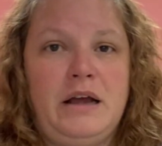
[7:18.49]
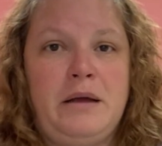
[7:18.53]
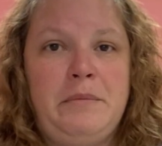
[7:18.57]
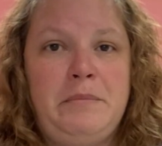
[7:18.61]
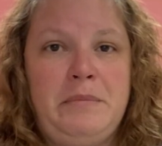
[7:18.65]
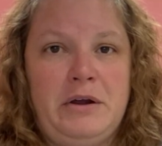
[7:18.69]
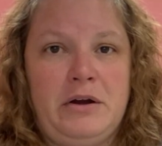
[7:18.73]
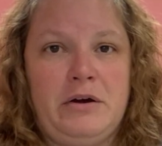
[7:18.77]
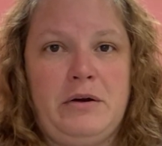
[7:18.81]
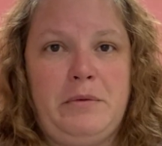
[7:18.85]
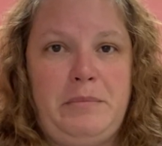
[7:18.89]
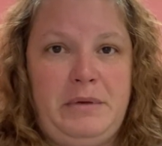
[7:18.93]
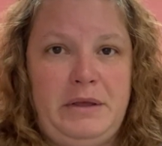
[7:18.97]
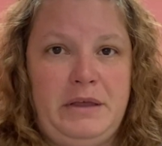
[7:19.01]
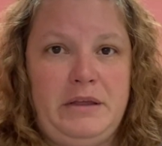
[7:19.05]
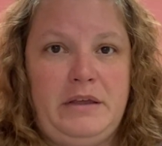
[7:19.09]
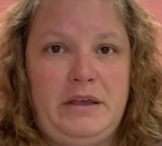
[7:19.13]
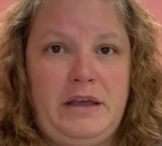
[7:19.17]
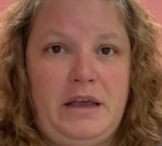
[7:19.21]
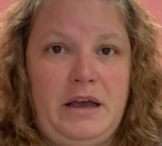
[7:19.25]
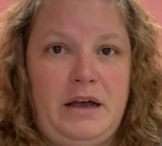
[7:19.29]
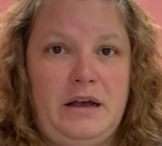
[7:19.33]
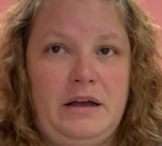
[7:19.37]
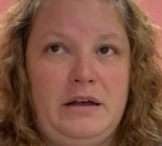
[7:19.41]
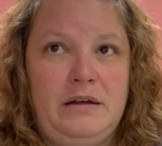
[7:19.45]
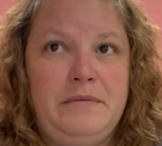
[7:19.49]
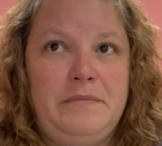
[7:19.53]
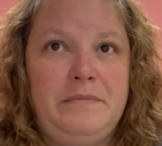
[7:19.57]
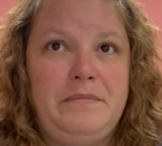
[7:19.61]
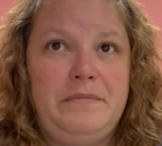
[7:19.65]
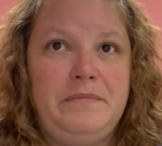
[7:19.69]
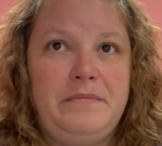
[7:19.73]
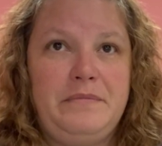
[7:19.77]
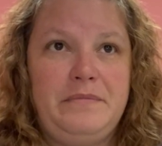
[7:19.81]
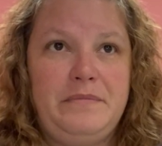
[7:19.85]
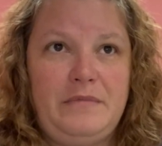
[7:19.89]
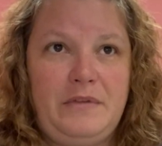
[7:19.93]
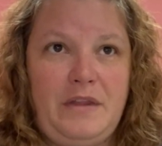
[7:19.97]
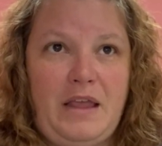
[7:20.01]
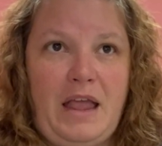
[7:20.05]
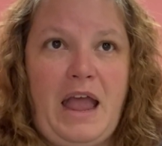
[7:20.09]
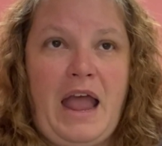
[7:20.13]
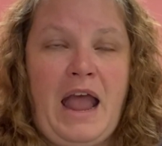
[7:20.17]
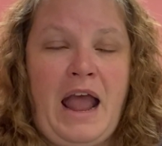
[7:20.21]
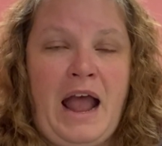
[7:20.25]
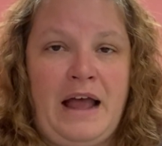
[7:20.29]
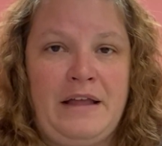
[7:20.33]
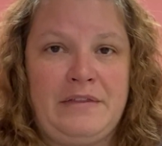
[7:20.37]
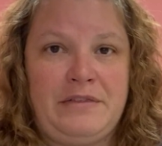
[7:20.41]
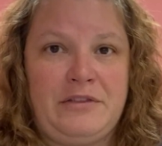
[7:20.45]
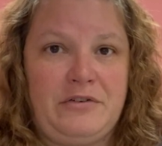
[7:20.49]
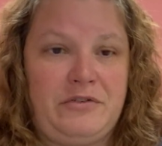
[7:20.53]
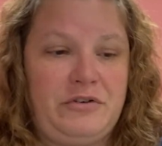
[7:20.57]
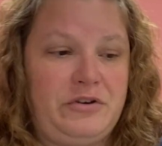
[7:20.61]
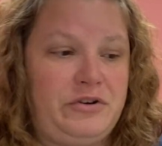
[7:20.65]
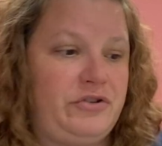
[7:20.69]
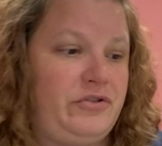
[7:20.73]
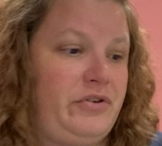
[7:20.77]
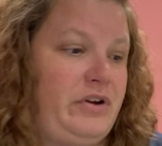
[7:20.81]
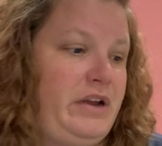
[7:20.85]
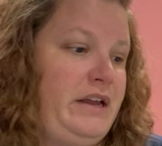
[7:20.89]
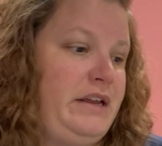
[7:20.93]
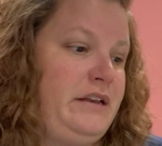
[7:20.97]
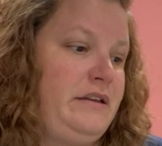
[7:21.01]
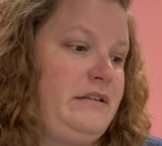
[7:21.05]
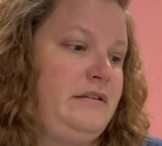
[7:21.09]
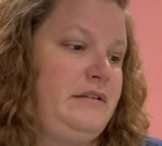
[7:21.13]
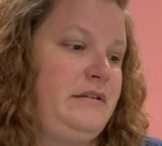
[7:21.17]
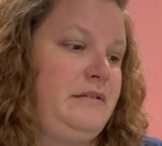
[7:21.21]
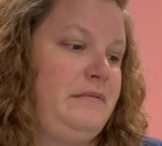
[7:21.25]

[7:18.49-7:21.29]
a Mirabilia at the retreat.